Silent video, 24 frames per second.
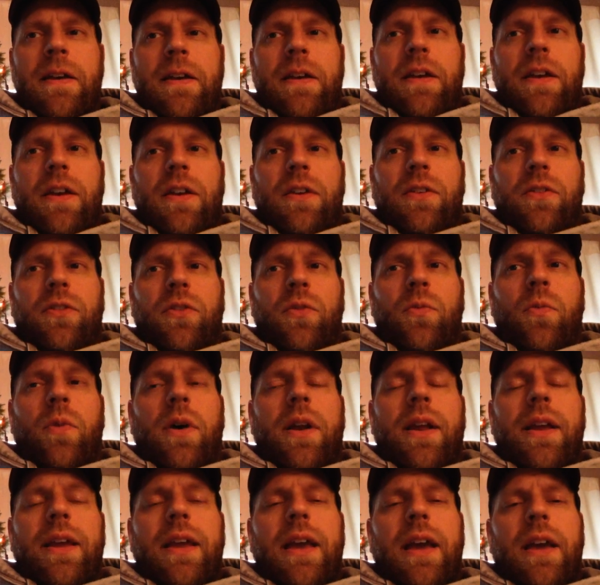is you want
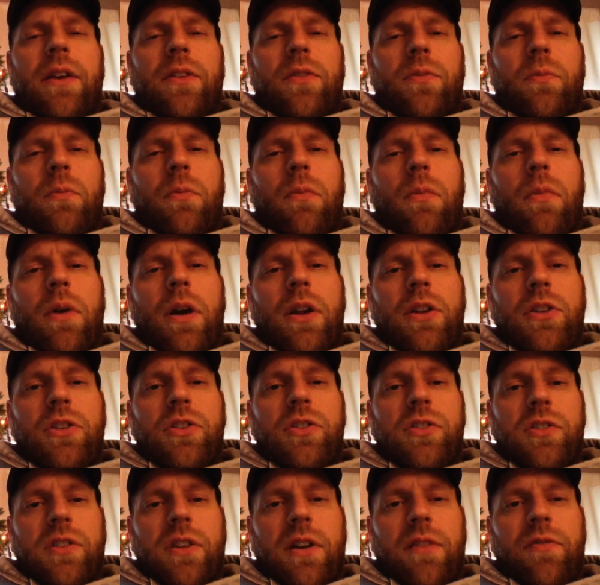to get as much
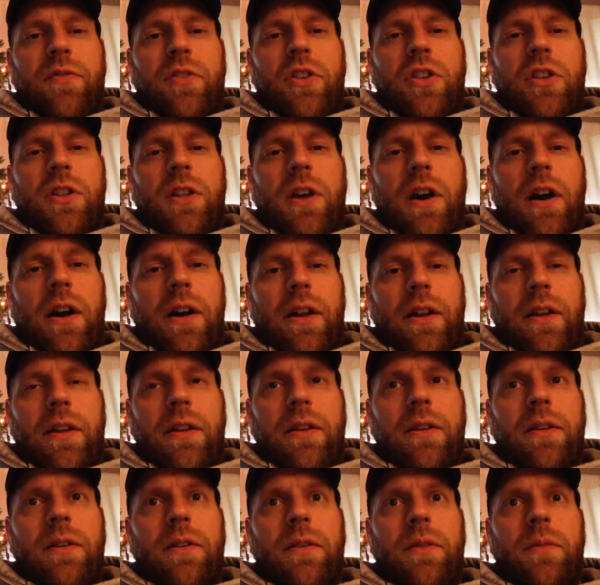stuff done
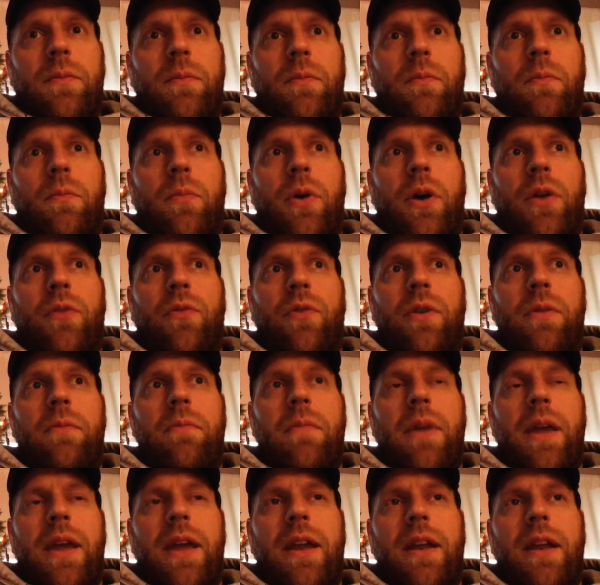but
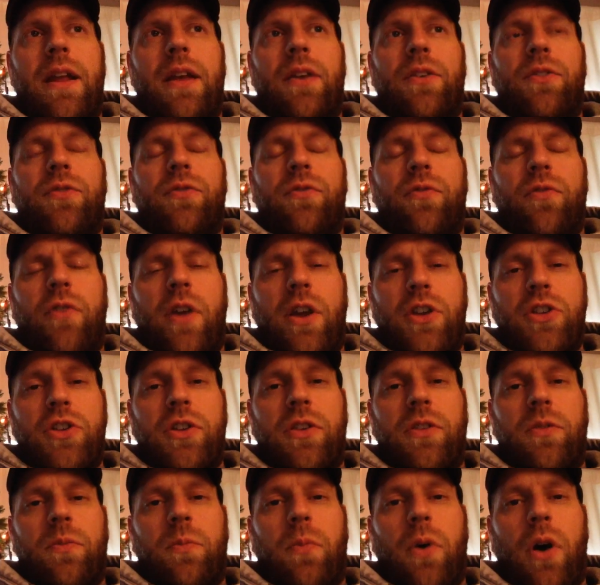remain as fresh
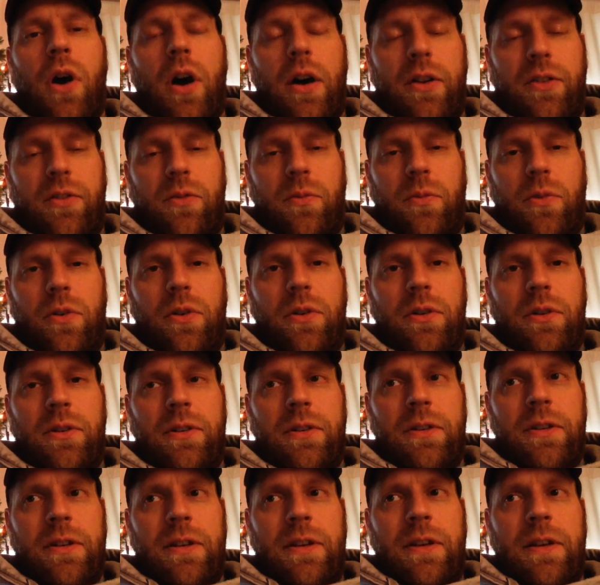as possible.
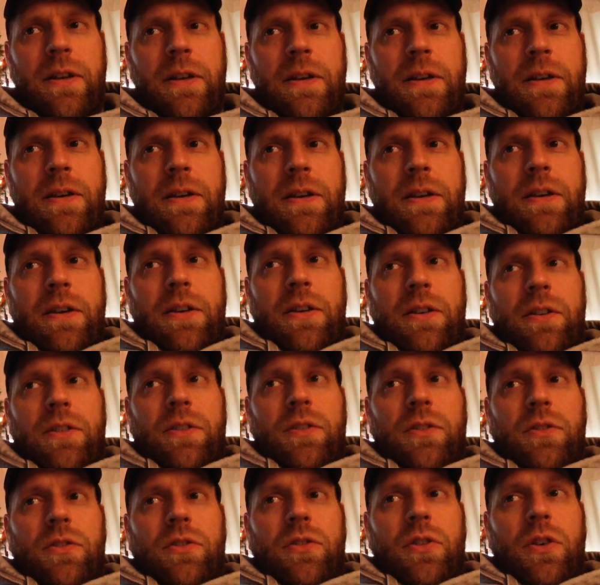
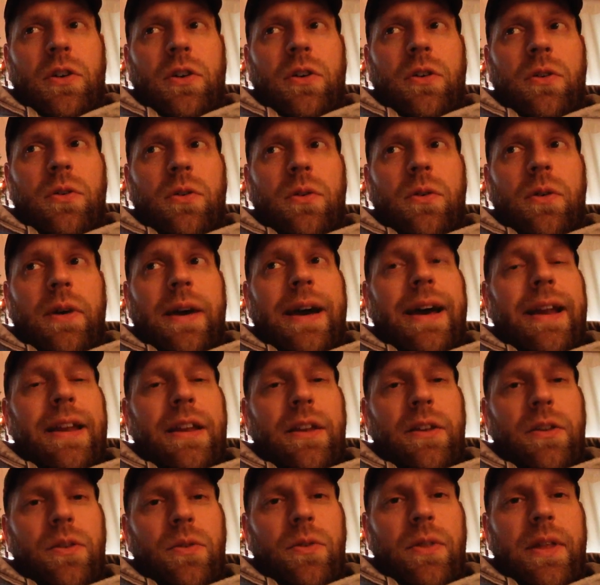So how do you
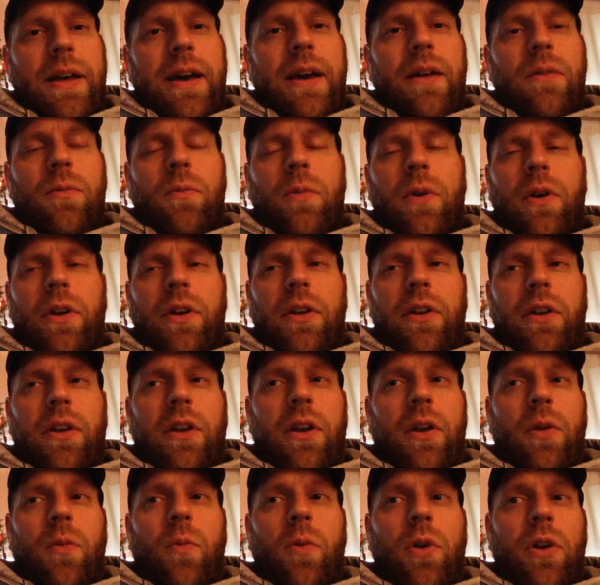do that? Well, you're going
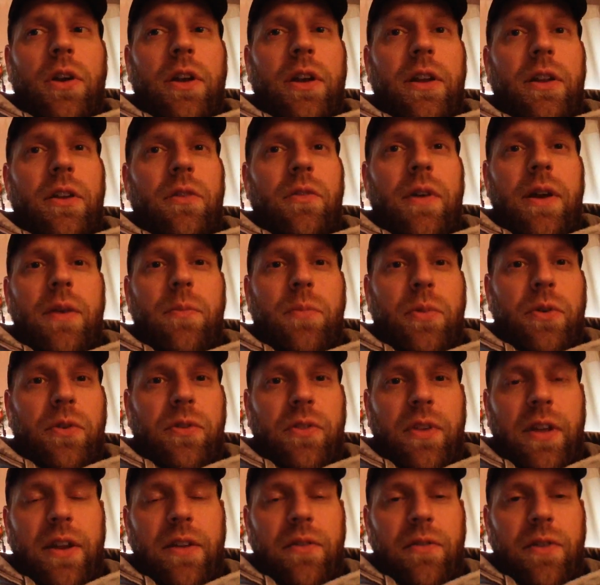to work in the right
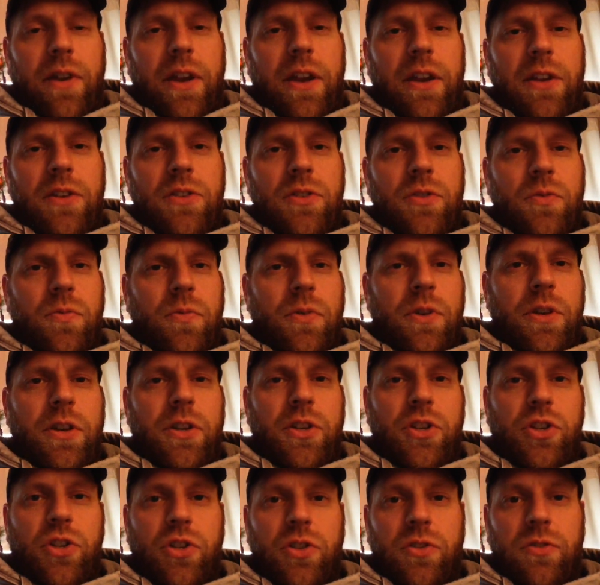percent range,
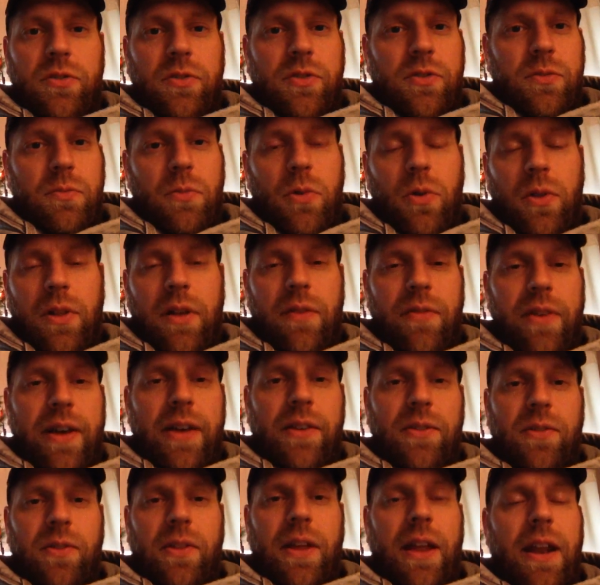which Smolov
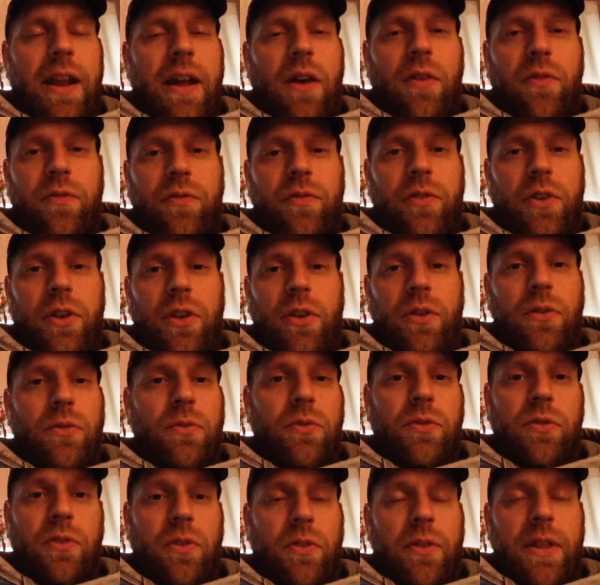has laid out for you,
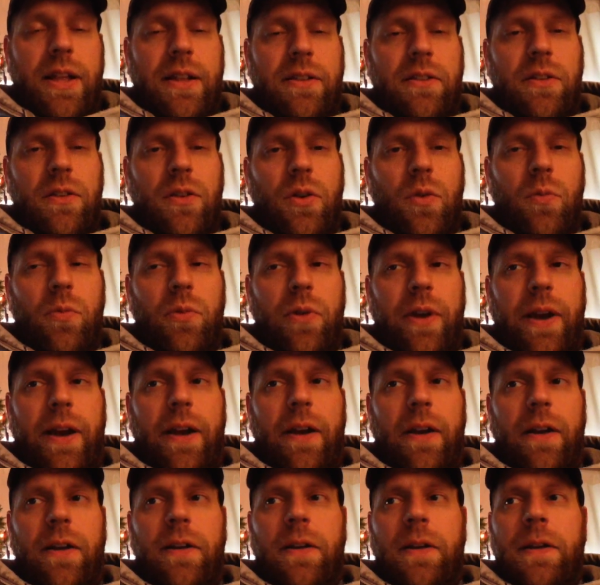so that's a
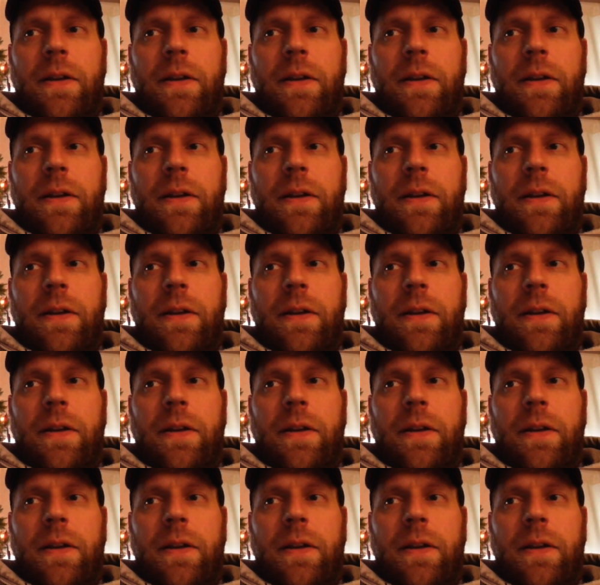no-brainer.